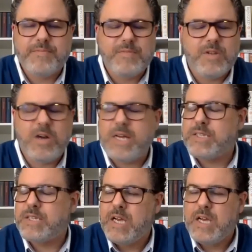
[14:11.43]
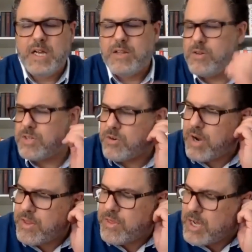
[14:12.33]
No, those are
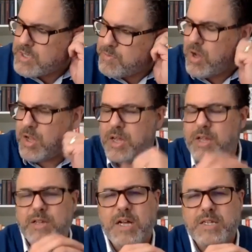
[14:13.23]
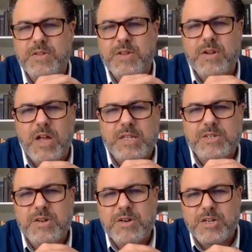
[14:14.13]
great thoughts, Paul, and lots
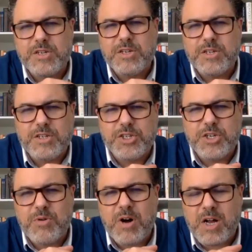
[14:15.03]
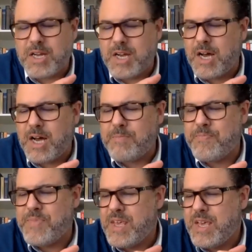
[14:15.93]
there to chew on.
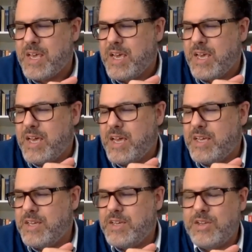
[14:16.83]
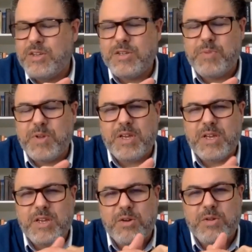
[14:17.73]
But
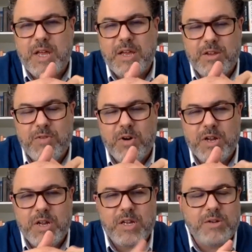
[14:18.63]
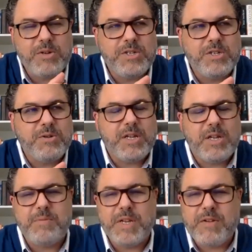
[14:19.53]
you've already alluded to it.
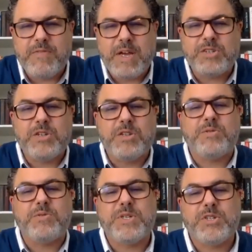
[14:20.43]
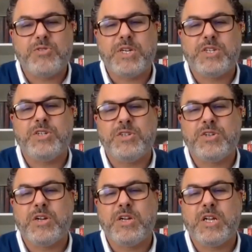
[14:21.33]
I mean, eventually the restrictions
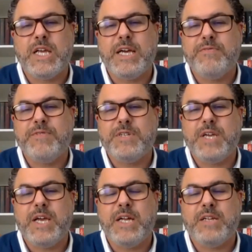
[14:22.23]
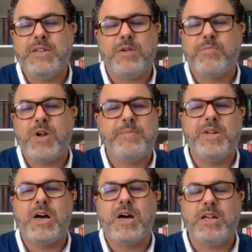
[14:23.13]
are going to lift, and they're probably
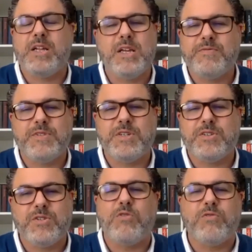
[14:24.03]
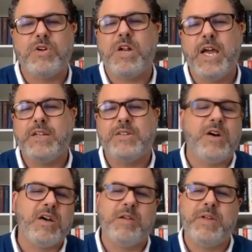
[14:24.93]
not going to lift just overnight. It's
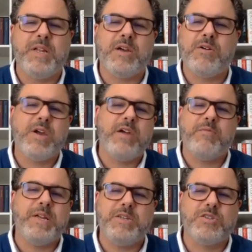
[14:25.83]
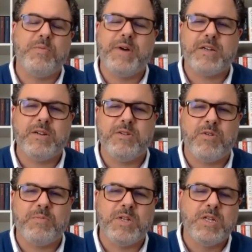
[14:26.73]
not going to be like, okay, everybody just go back to
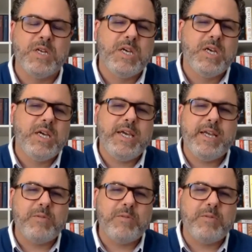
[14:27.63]
normal. It'll